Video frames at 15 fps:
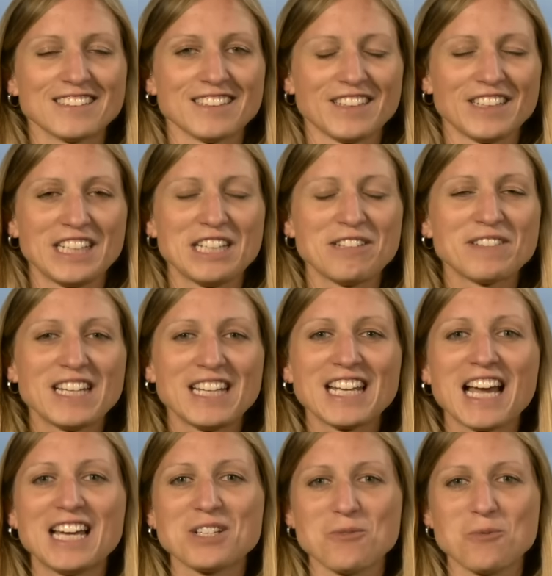Good evening
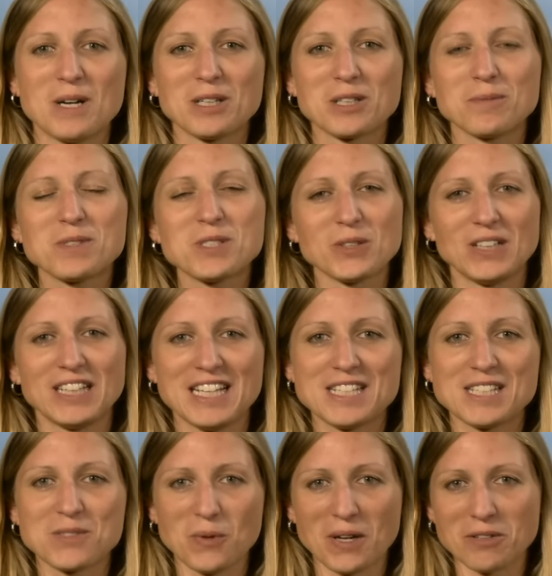and welcome to your
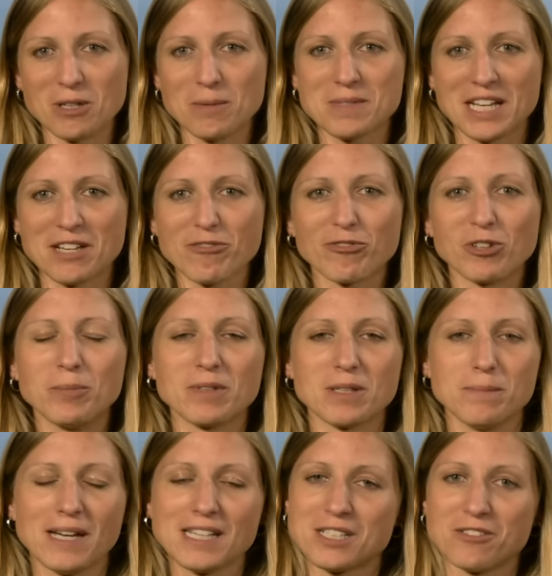latest weather update from the
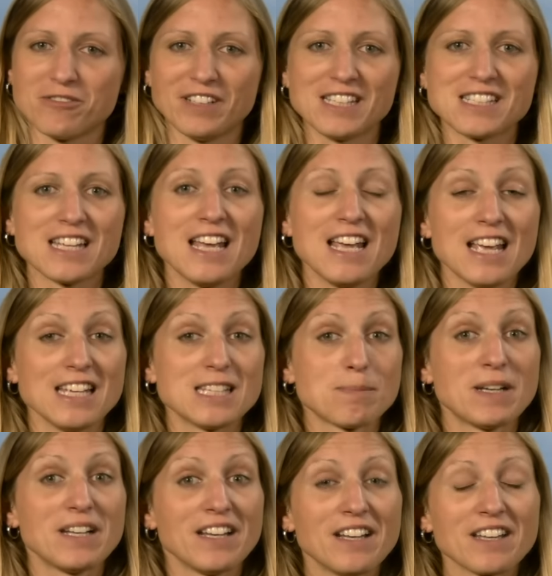Met Office. It's
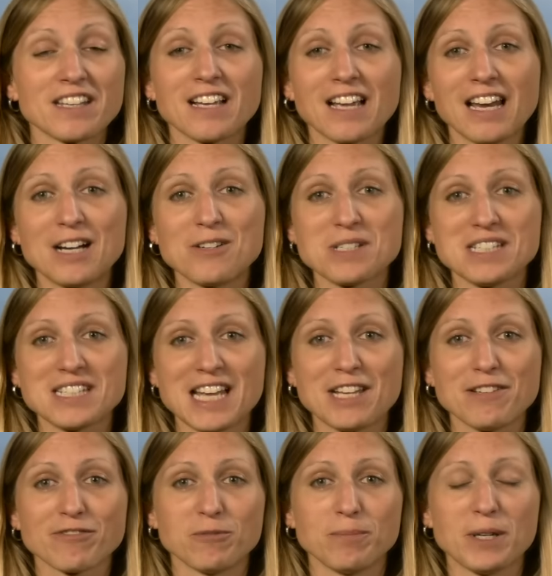been another cloudy day
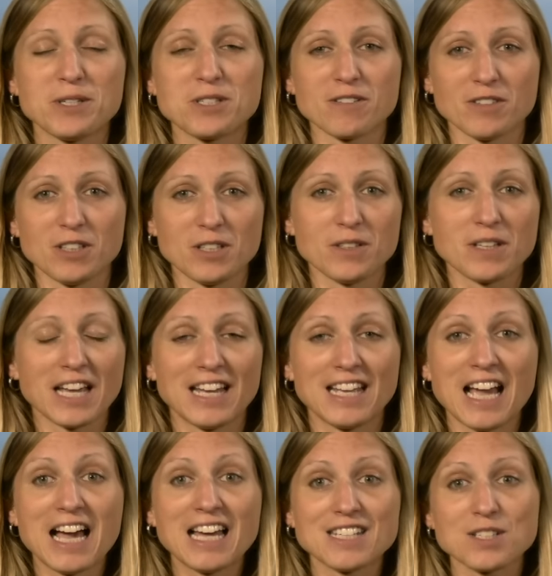for most of the UK
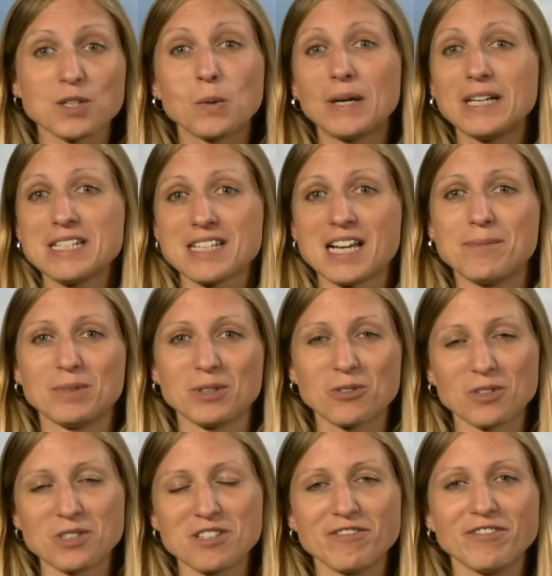and quite damp
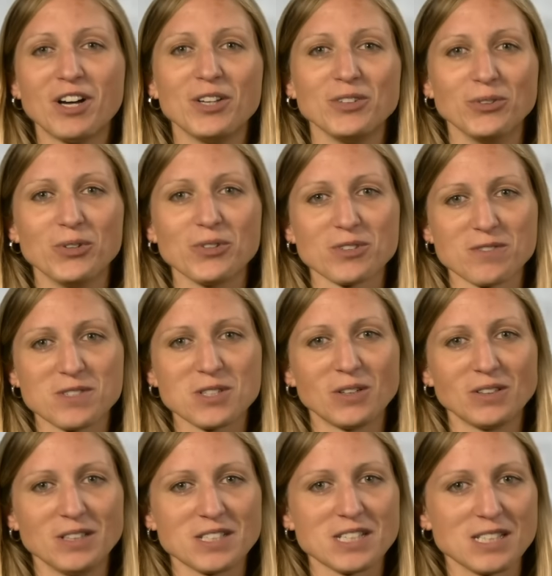across the far north of
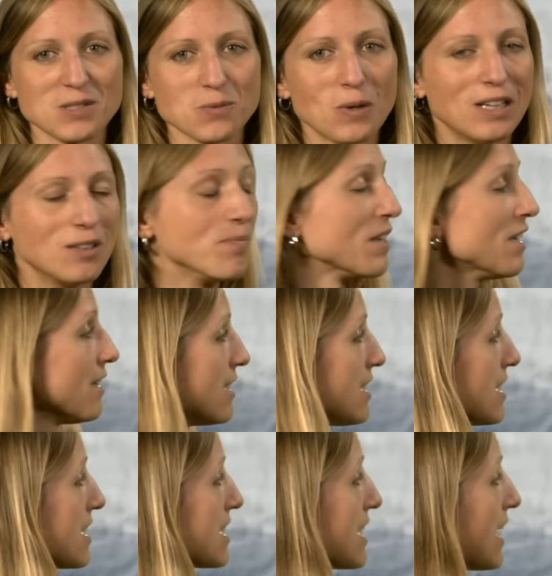Scotland as well. This
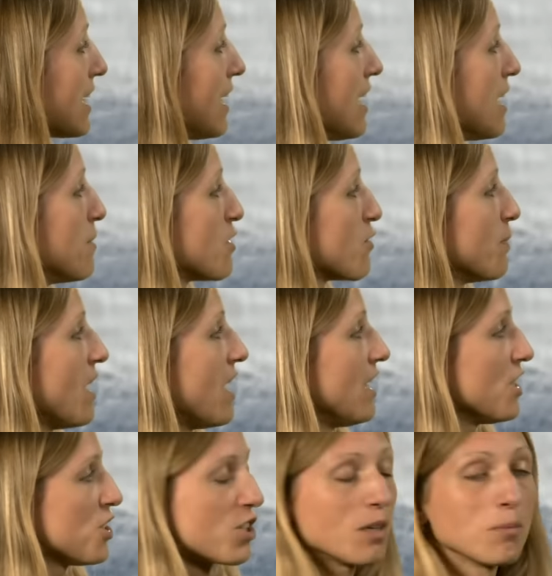is the satellite image from
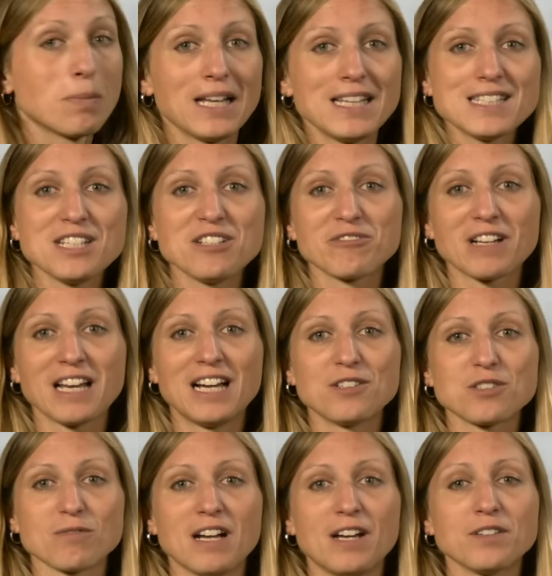earlier showing plenty of cloud
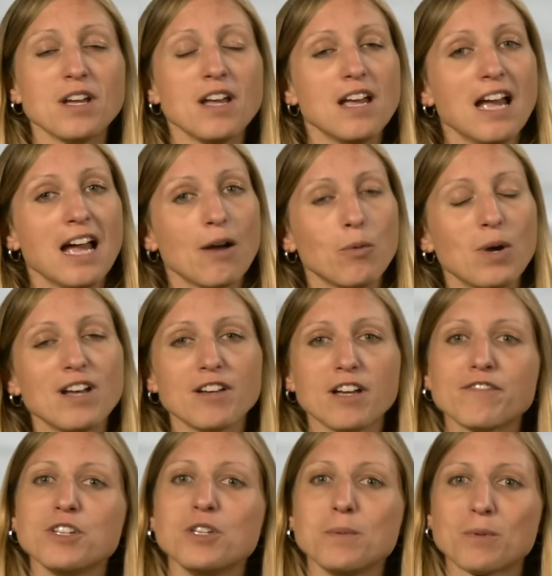around. Were a
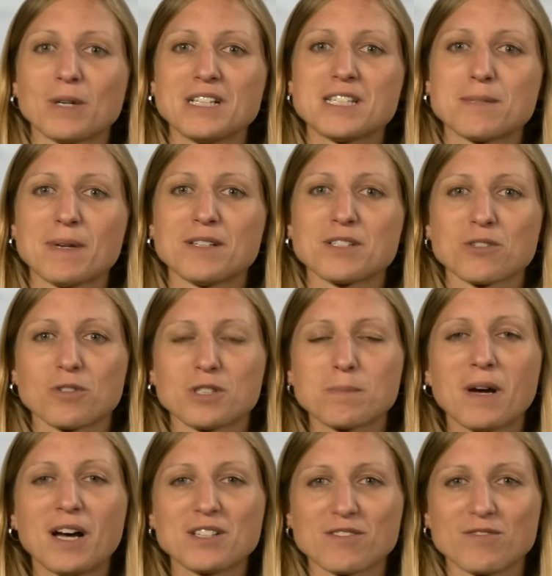few brighter spells across
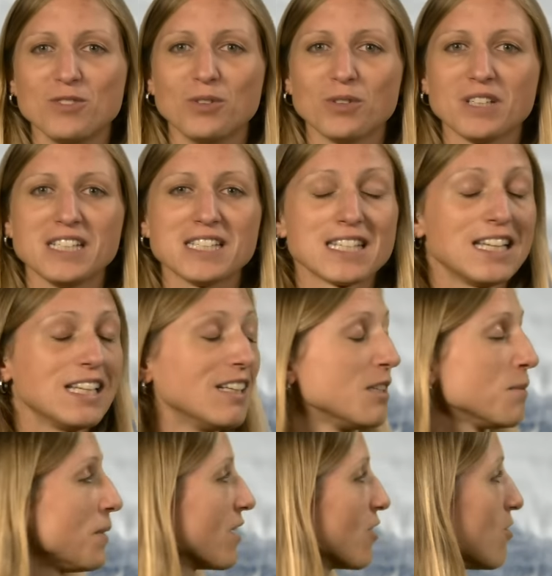parts of northeast England,
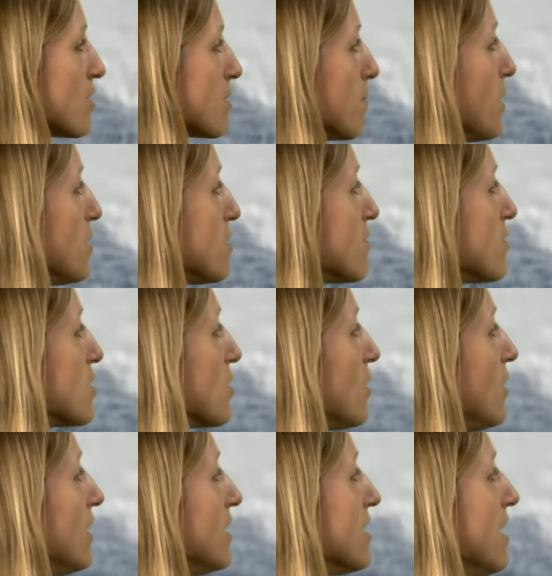but across most of
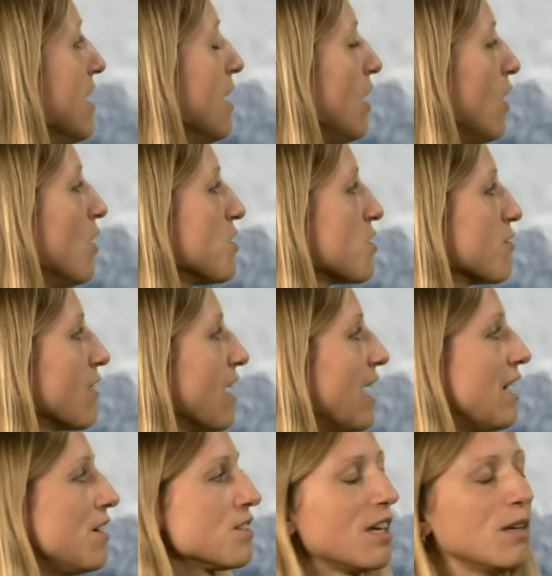Scotland, lots of
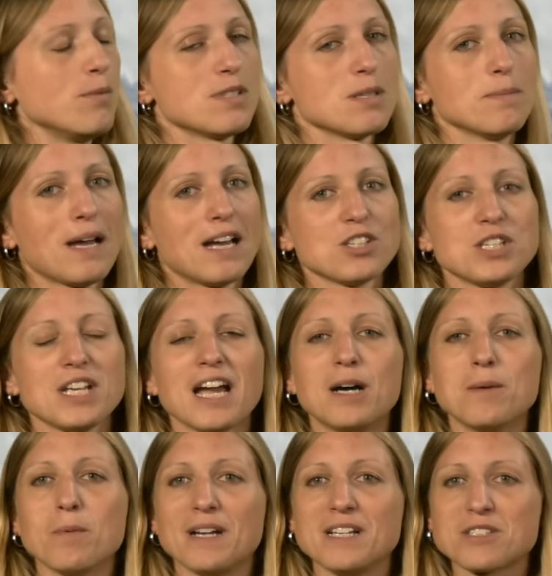cloud and with some patchy
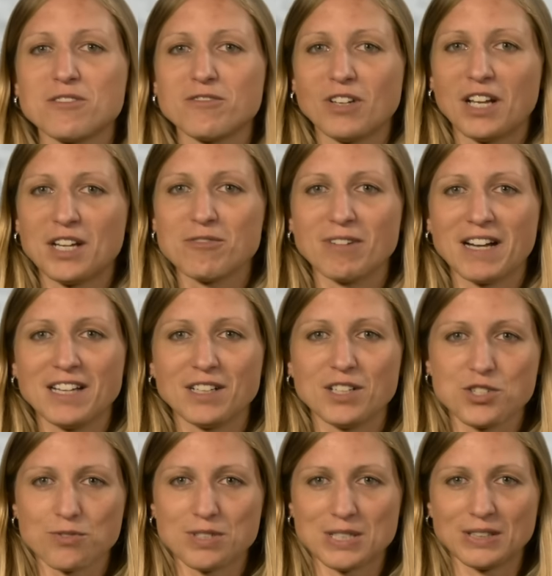outbreaks of light rain and
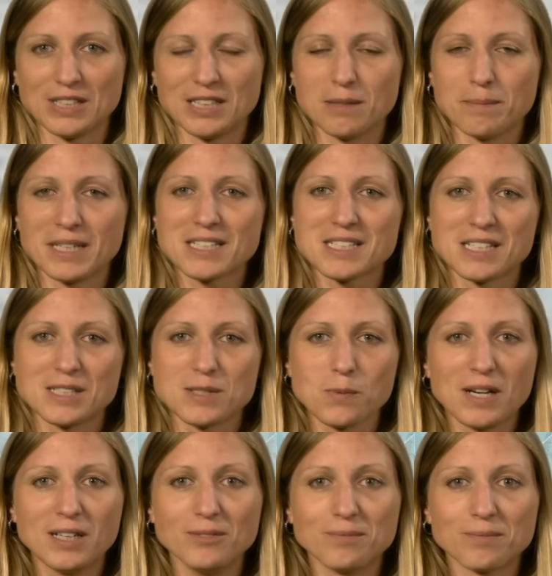drizzle in the mix as
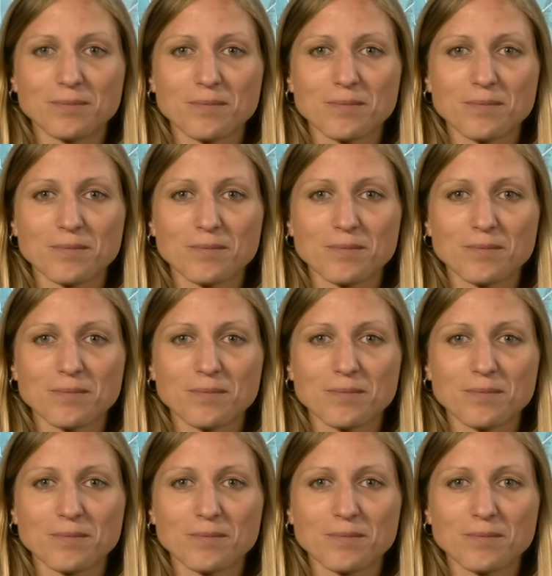well.